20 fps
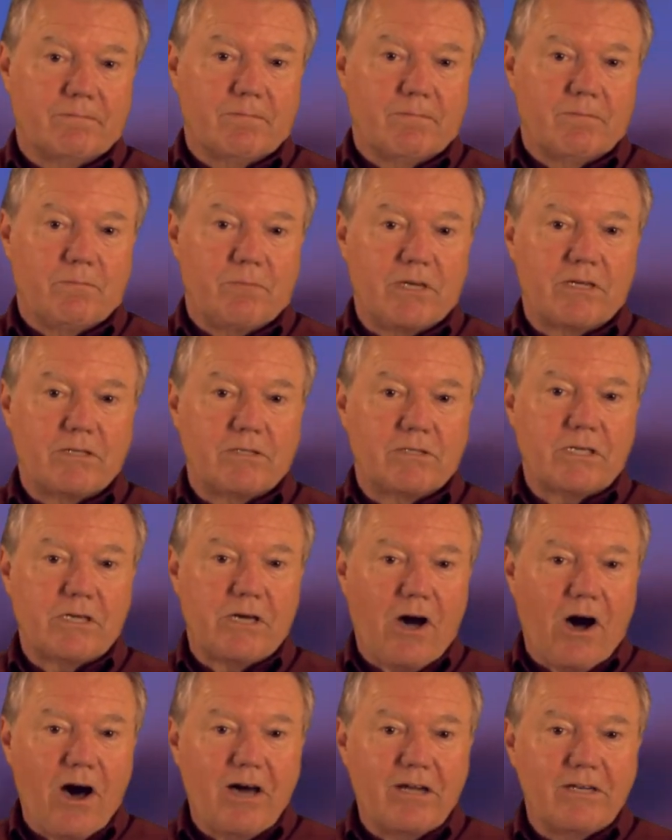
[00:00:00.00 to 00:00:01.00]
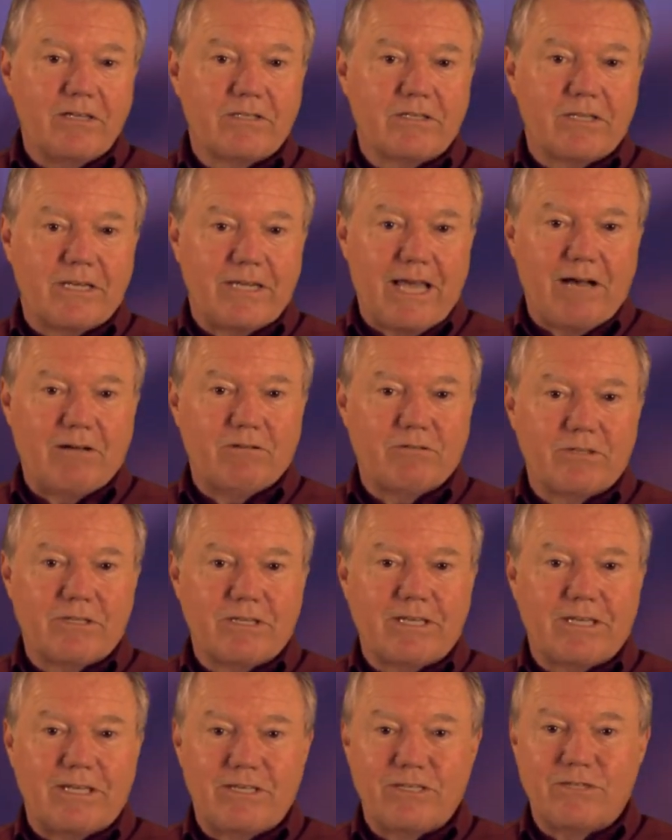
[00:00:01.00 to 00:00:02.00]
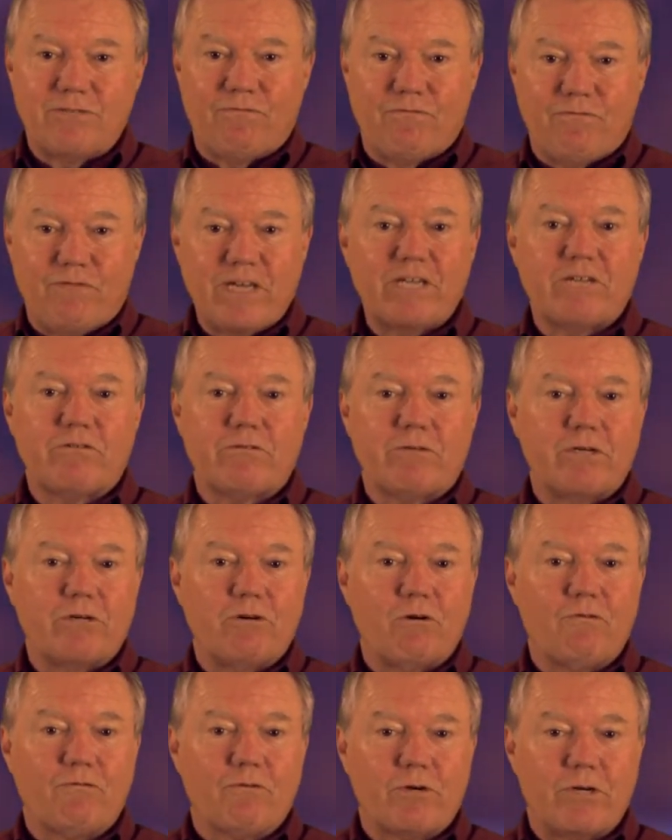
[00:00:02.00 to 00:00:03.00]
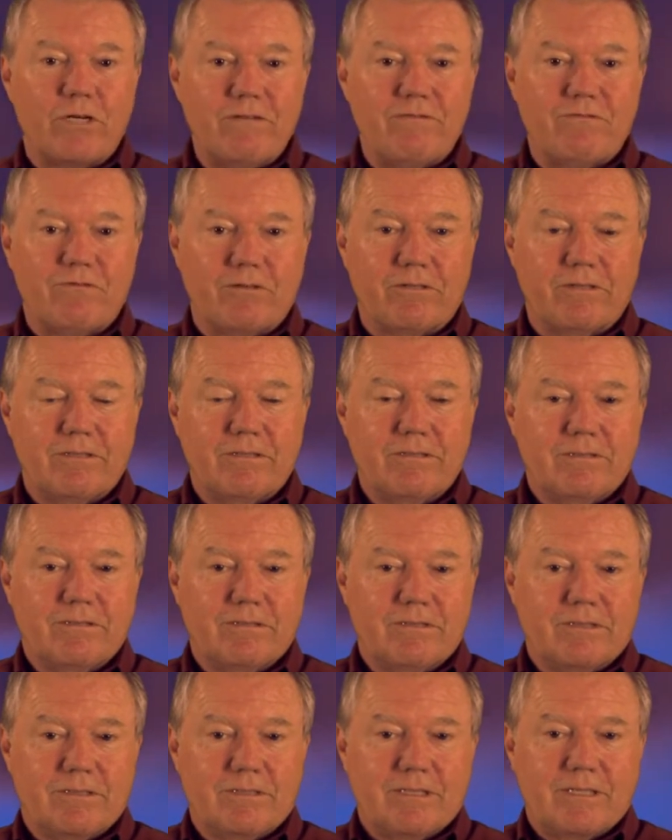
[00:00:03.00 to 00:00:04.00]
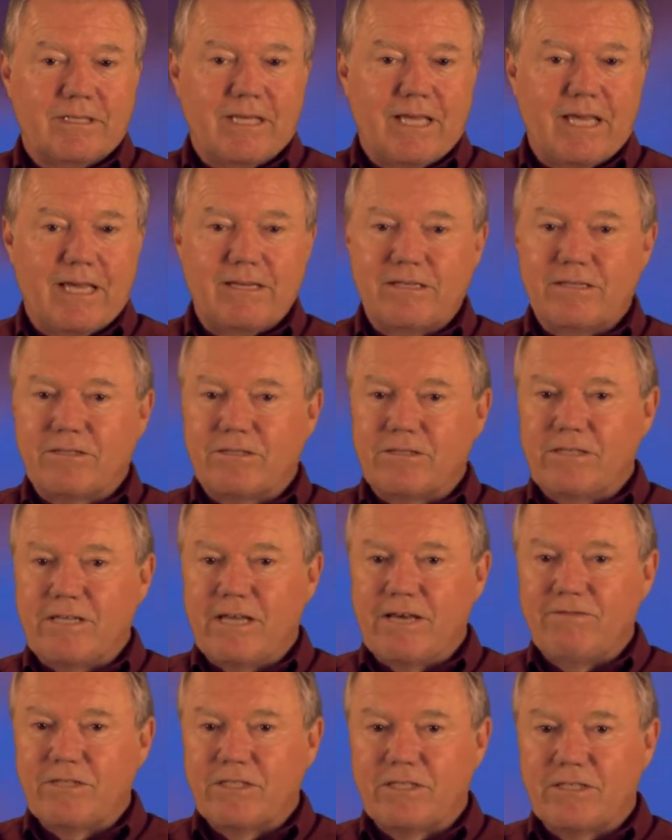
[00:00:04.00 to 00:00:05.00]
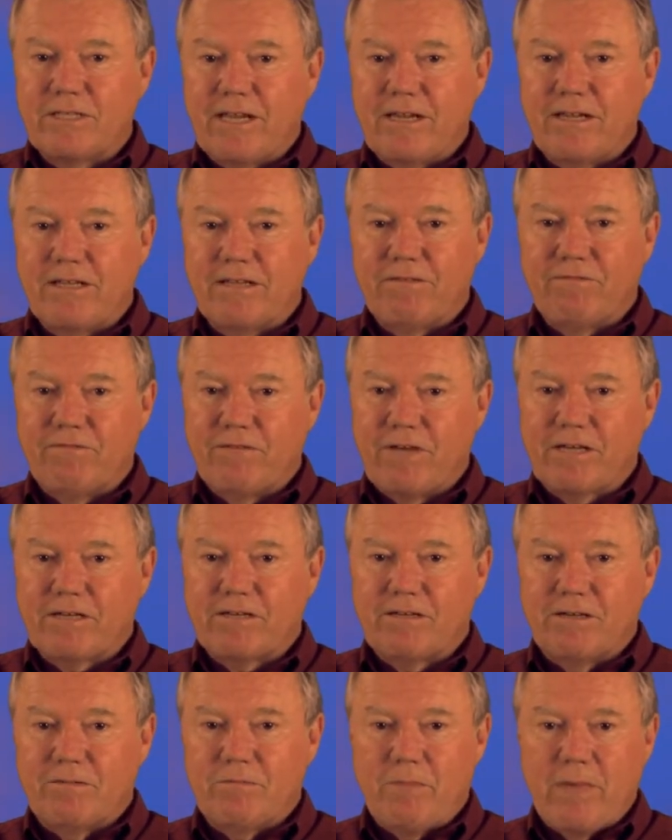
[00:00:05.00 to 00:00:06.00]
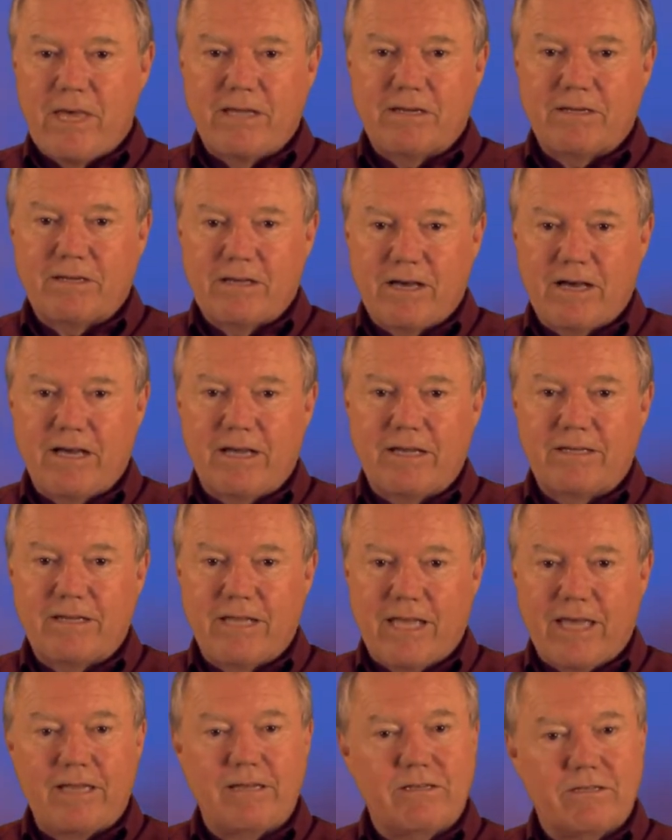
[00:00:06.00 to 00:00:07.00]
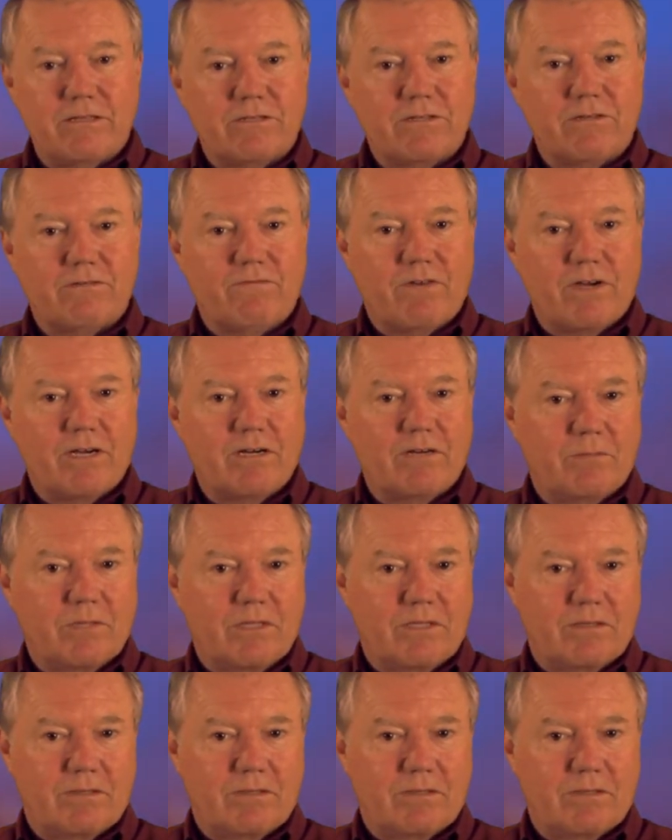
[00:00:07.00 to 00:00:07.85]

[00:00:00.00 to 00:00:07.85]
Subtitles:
because God is announcing his victory over evil and its devastating effect on mankind and his environment.